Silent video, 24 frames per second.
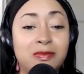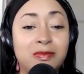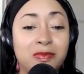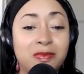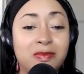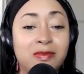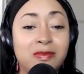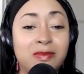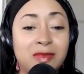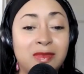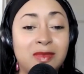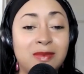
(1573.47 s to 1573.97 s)

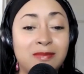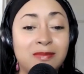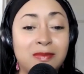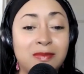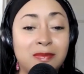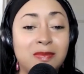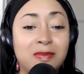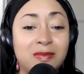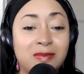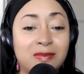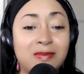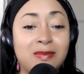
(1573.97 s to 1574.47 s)
Yeah.
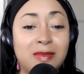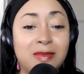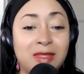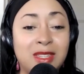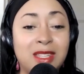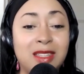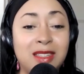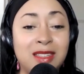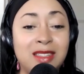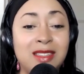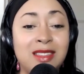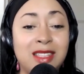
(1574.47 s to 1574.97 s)

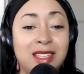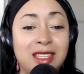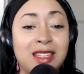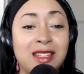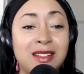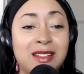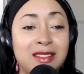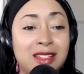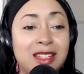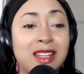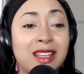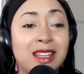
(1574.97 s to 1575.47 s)
So in the
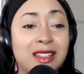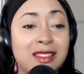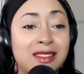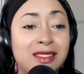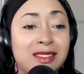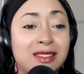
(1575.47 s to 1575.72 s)
end, yeah.